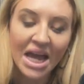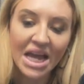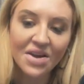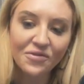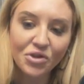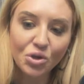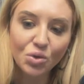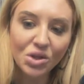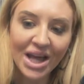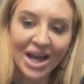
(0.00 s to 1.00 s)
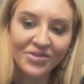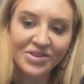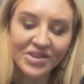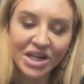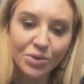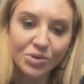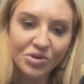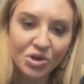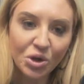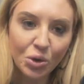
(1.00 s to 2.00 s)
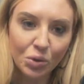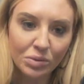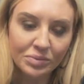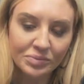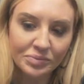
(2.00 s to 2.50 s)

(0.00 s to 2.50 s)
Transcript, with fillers: If you left and then it was you,